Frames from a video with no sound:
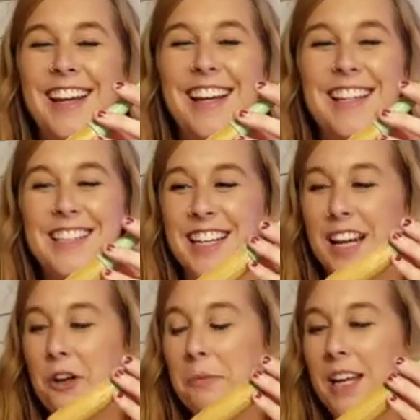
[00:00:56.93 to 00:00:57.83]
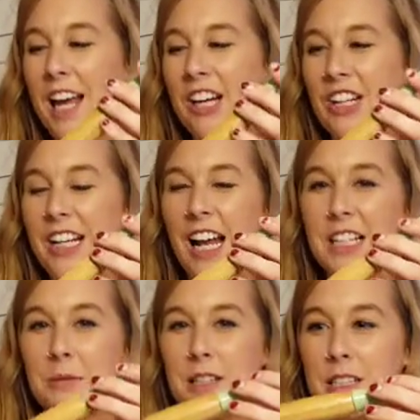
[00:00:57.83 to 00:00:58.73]
He's gonna help me out and
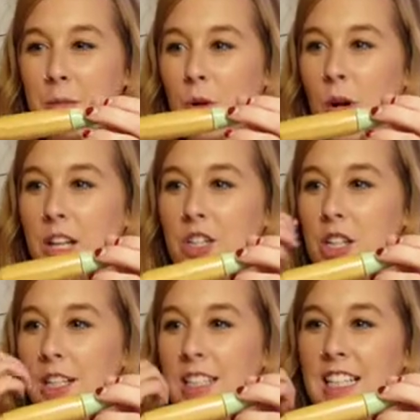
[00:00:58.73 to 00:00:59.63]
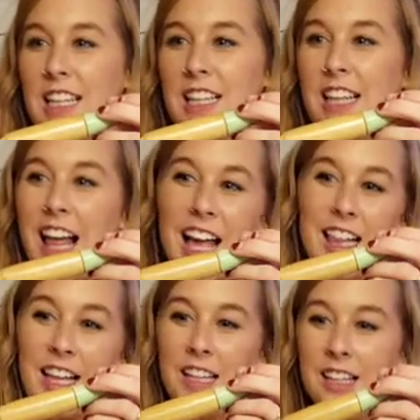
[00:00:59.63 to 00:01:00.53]
ask me some questions, and
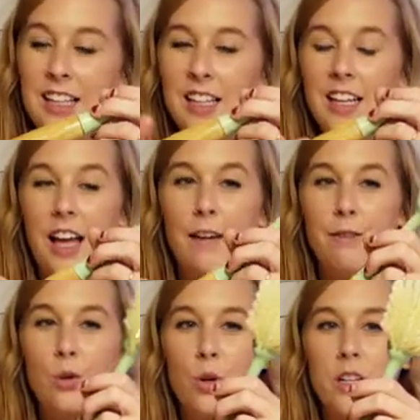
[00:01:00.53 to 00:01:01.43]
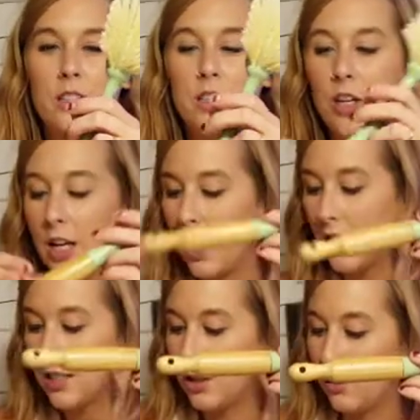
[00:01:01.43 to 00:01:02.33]
Lila, of course. So I got
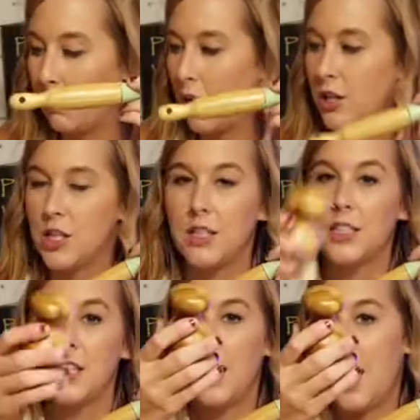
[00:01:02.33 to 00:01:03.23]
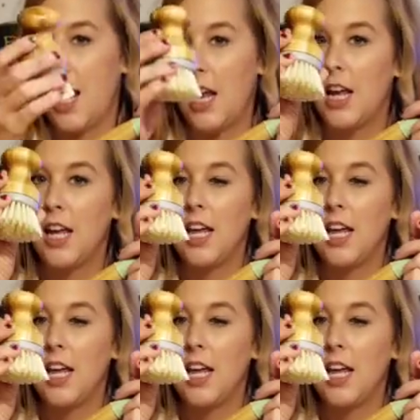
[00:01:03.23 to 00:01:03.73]
these little brushes today